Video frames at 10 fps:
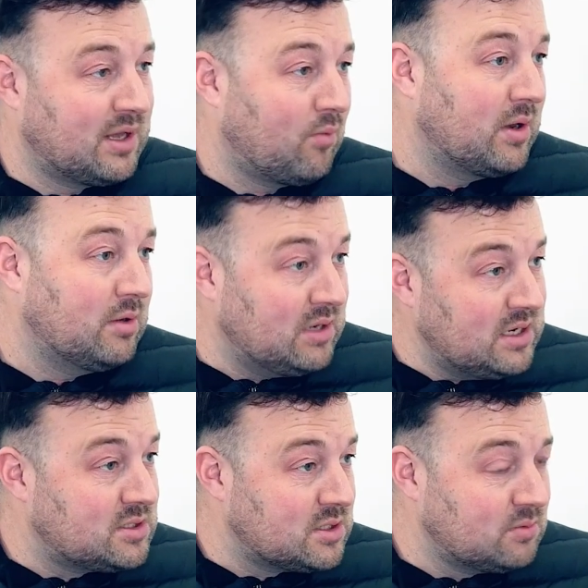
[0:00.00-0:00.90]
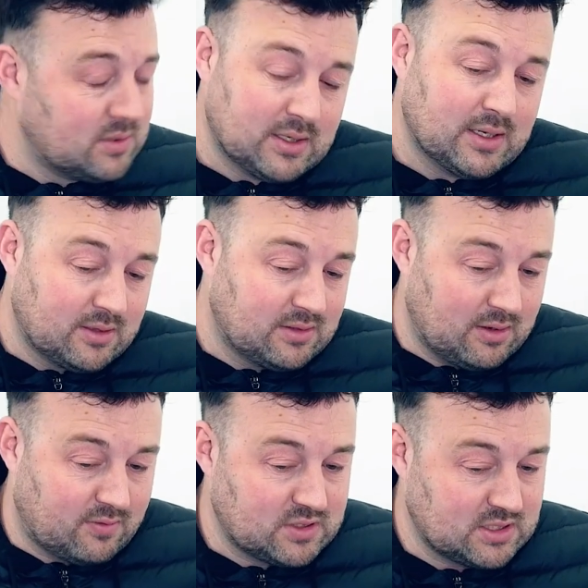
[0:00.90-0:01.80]
that when you need to,
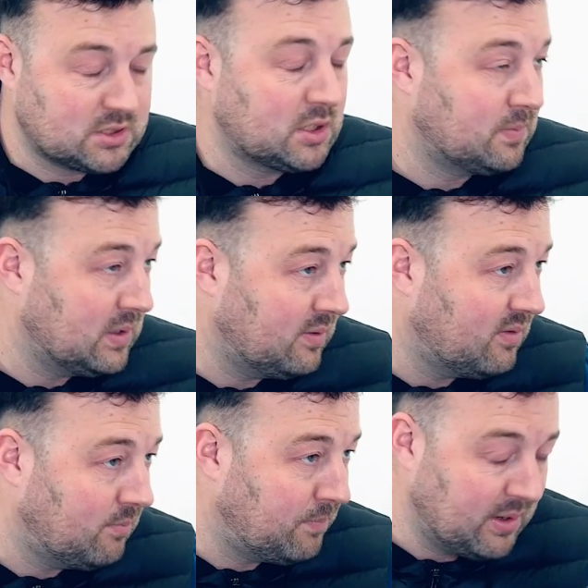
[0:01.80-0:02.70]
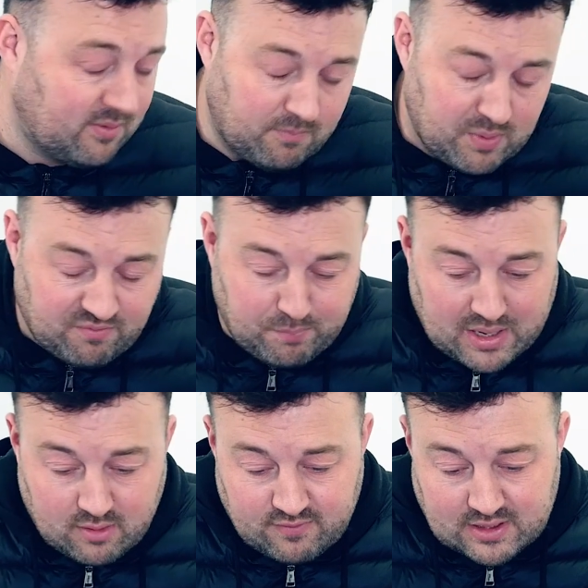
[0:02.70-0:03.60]
then obviously that's going to be of
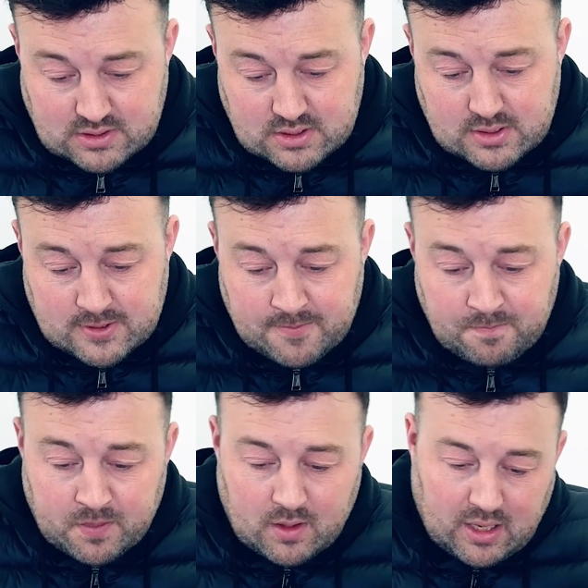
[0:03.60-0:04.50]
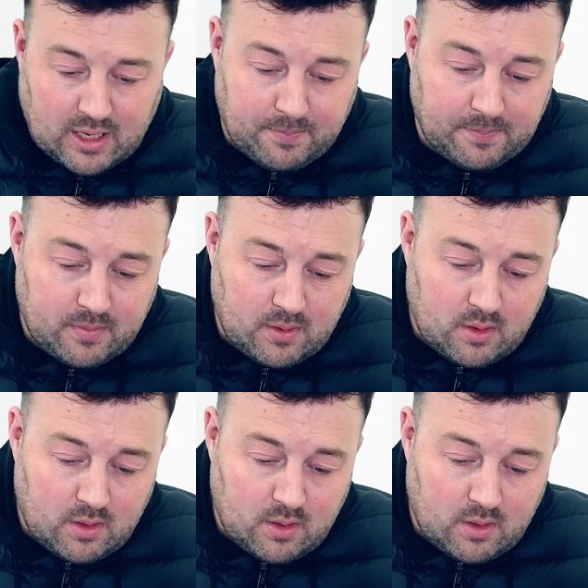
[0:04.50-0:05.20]
benefit. I'm